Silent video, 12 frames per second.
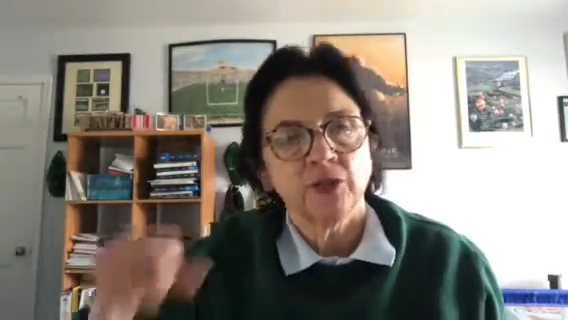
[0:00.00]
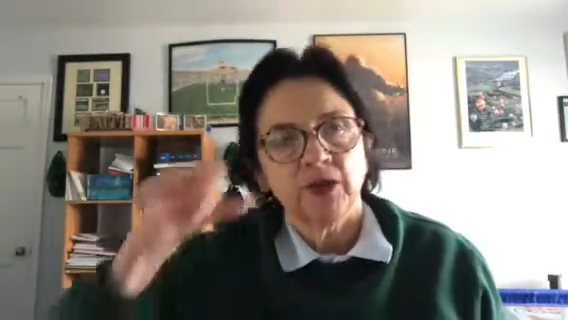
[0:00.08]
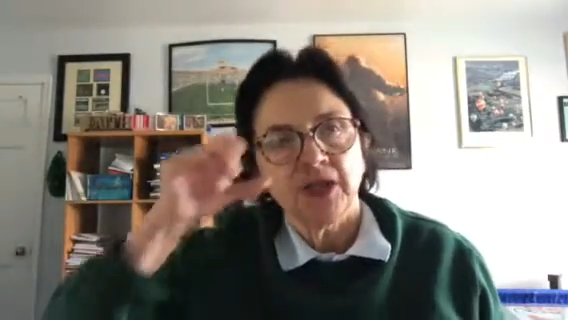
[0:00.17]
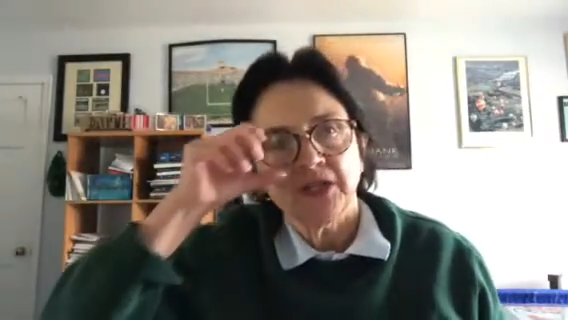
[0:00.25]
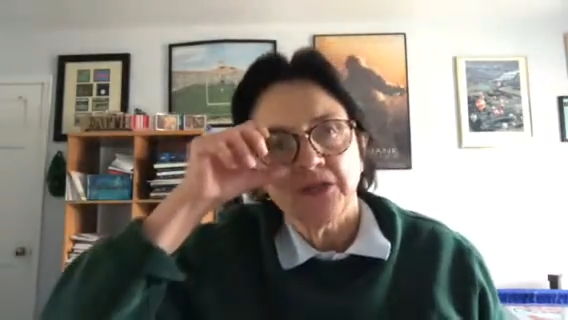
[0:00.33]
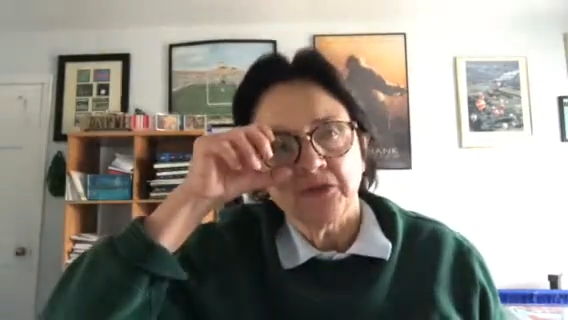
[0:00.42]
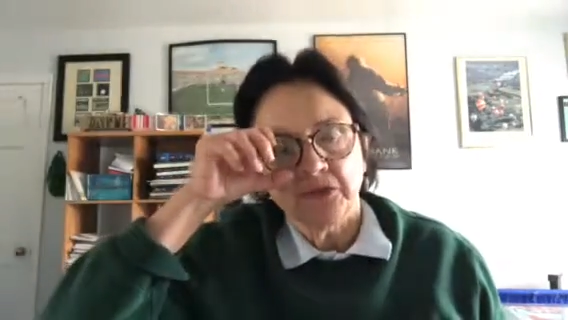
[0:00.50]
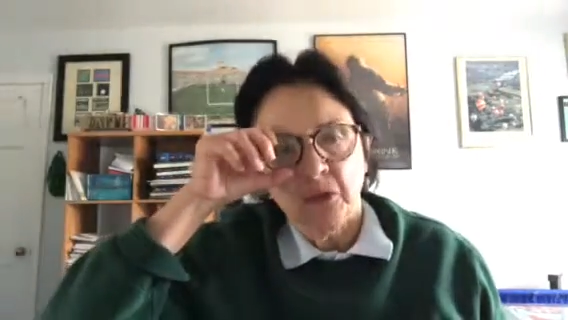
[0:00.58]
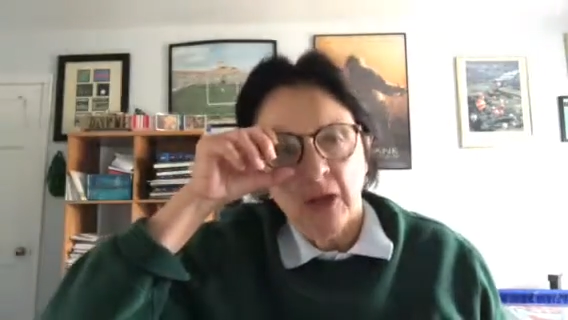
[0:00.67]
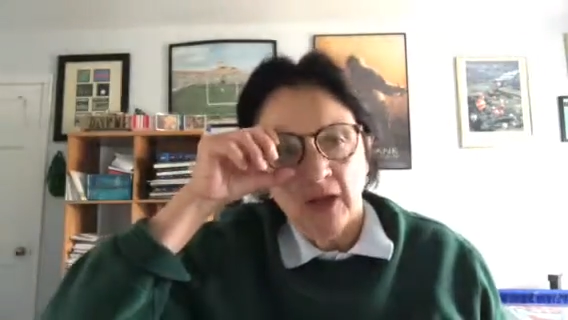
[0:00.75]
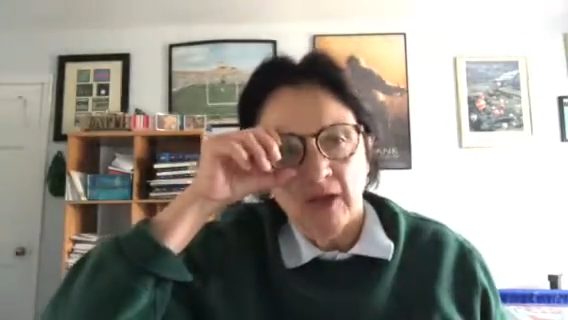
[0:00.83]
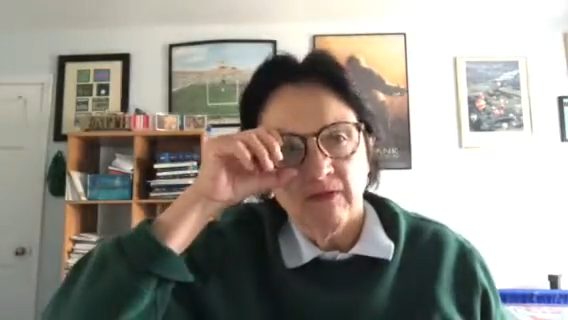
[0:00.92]

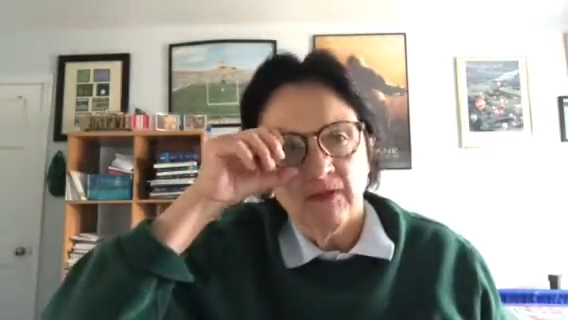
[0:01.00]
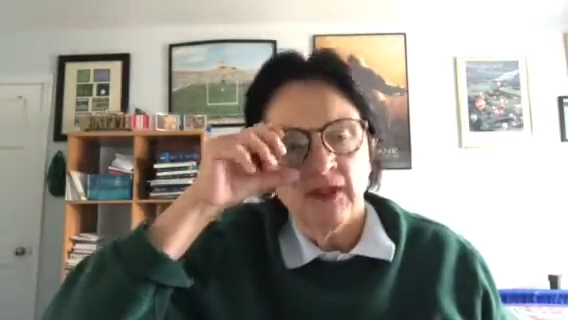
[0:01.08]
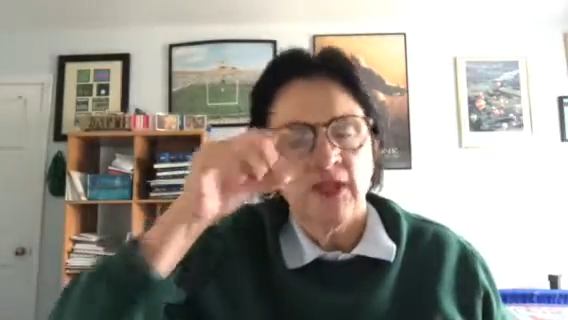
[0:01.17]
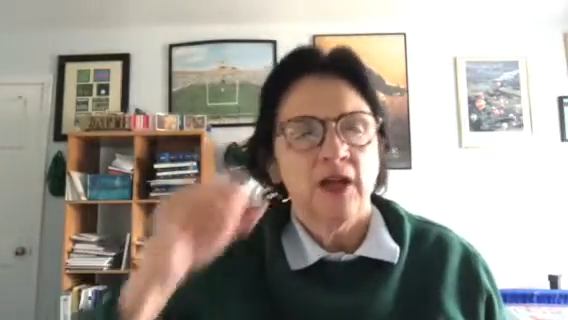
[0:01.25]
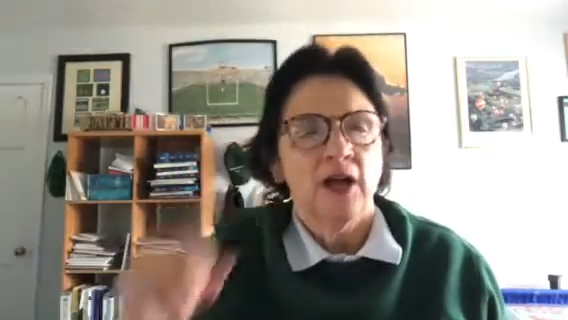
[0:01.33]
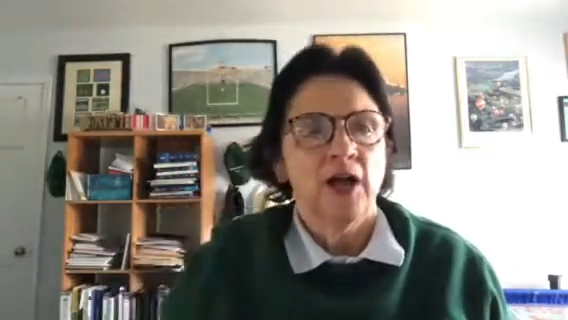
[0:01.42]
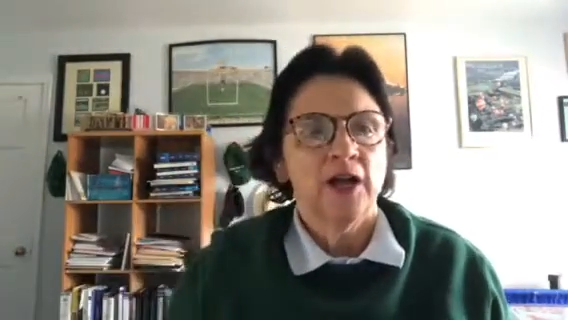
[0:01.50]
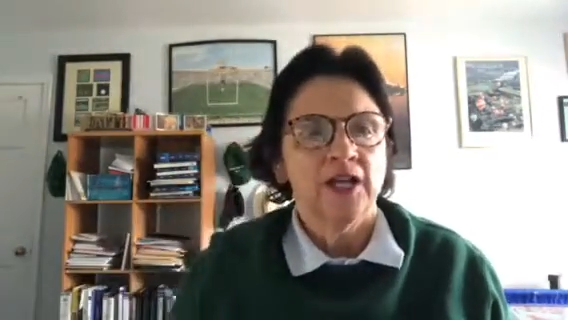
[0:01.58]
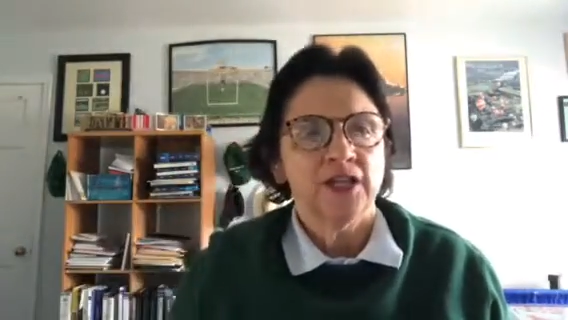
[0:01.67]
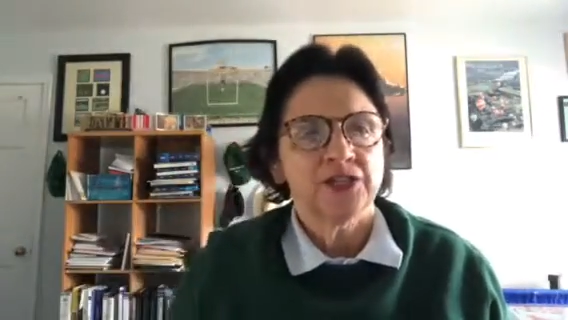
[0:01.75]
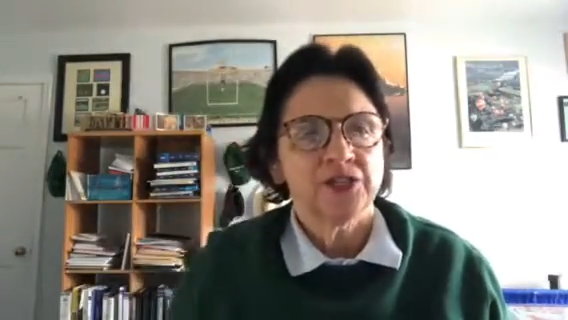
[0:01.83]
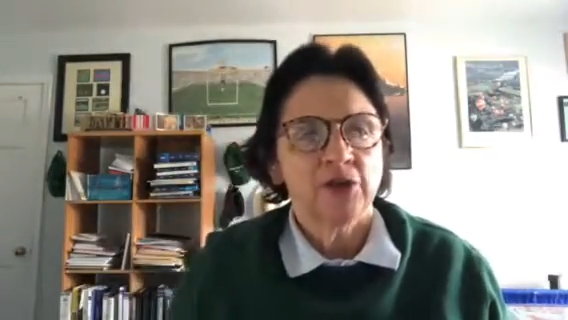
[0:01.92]
2212
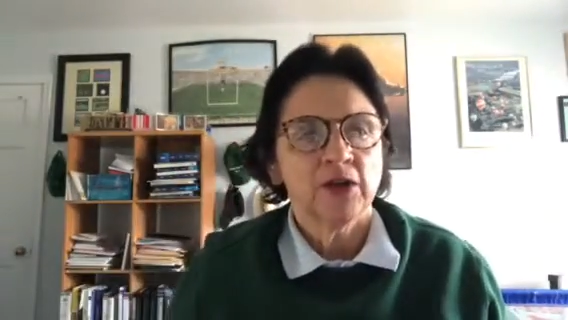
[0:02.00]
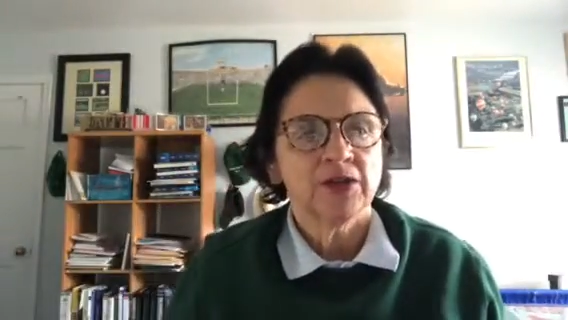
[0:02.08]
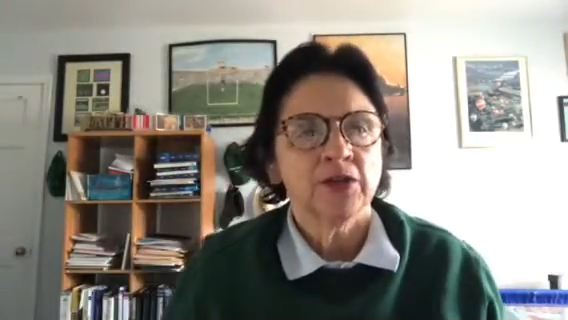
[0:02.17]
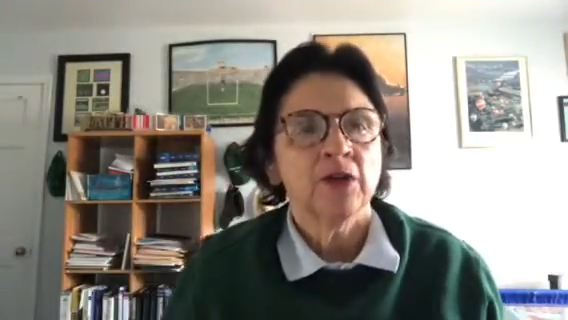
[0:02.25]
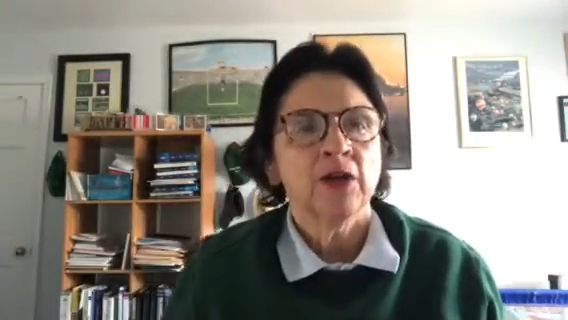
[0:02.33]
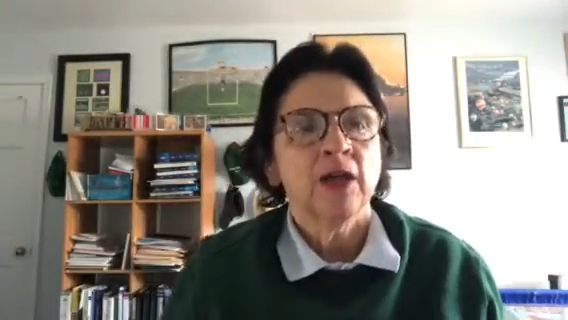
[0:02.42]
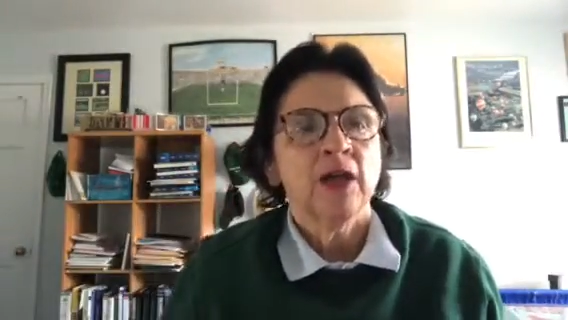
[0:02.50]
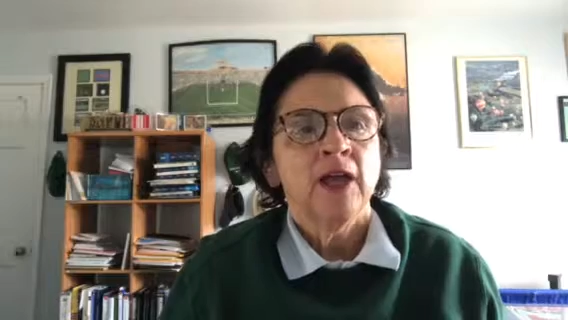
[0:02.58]
instructor,